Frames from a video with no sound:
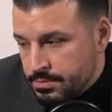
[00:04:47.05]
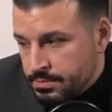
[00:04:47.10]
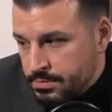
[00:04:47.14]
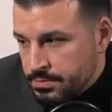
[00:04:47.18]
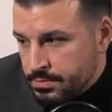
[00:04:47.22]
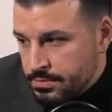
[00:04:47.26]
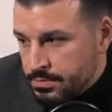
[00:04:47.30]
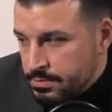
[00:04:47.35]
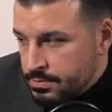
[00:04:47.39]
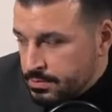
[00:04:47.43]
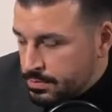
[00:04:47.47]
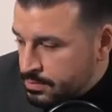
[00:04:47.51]

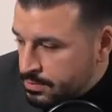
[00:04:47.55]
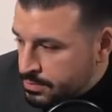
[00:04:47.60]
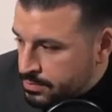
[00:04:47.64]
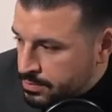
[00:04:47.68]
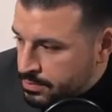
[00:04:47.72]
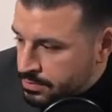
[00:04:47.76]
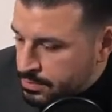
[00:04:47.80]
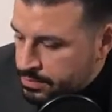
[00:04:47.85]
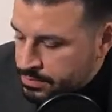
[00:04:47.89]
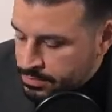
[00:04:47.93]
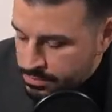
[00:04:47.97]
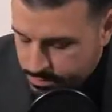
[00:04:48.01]

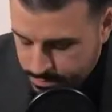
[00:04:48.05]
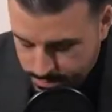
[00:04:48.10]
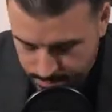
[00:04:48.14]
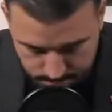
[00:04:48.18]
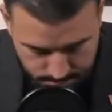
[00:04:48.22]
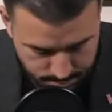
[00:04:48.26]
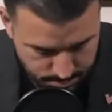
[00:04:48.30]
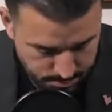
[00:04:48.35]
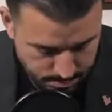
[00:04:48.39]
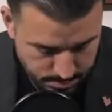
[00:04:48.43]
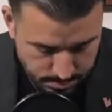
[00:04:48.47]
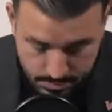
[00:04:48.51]

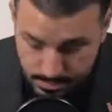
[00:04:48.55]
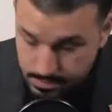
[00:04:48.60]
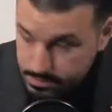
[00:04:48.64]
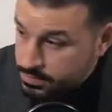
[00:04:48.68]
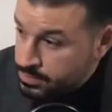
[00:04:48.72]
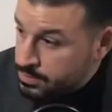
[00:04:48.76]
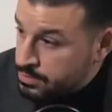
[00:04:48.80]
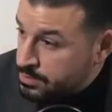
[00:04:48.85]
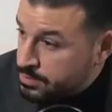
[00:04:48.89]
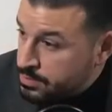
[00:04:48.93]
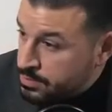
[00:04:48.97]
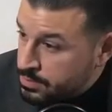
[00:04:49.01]

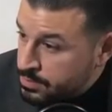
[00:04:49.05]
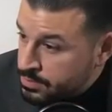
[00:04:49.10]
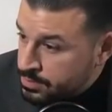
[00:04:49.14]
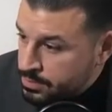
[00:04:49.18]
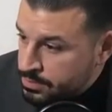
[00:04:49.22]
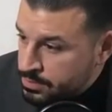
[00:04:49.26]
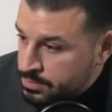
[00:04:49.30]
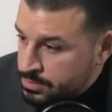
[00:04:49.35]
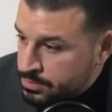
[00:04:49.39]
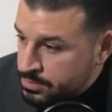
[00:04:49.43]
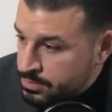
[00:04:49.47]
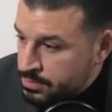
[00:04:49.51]

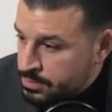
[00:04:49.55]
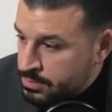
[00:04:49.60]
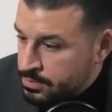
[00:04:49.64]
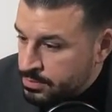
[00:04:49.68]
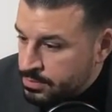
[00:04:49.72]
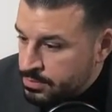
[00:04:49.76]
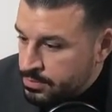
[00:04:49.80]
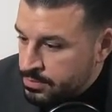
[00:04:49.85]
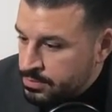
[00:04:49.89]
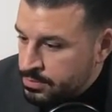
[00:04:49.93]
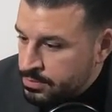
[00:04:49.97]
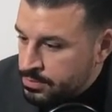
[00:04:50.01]

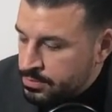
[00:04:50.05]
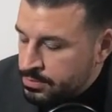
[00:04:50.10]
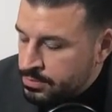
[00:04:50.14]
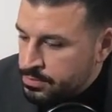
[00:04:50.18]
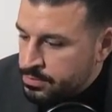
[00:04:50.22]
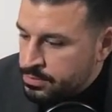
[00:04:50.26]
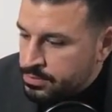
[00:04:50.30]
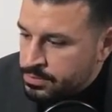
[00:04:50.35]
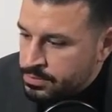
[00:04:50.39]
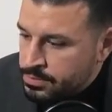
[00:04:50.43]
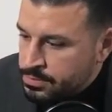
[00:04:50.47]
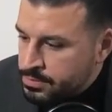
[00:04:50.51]

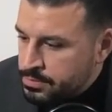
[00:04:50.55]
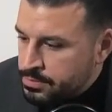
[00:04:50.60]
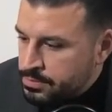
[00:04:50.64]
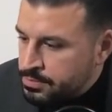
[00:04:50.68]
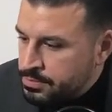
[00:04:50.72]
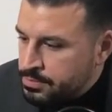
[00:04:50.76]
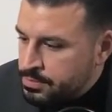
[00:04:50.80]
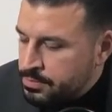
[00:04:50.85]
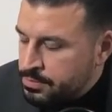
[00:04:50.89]
(not speaking)